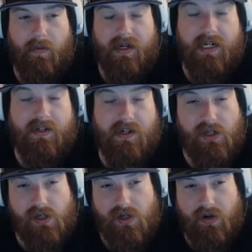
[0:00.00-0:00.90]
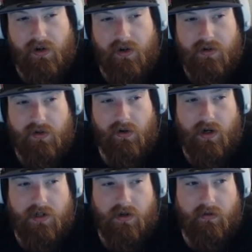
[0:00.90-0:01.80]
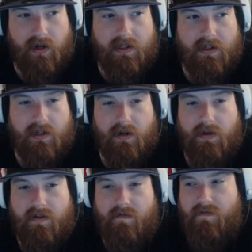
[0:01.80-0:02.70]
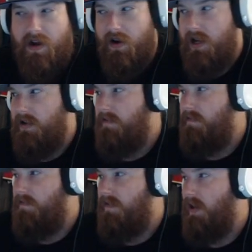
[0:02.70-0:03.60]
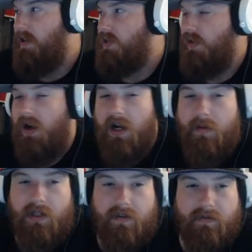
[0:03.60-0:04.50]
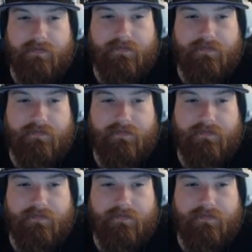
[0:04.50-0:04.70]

in addition to your heroes who are also threats, is going to be very, very strong, I believe.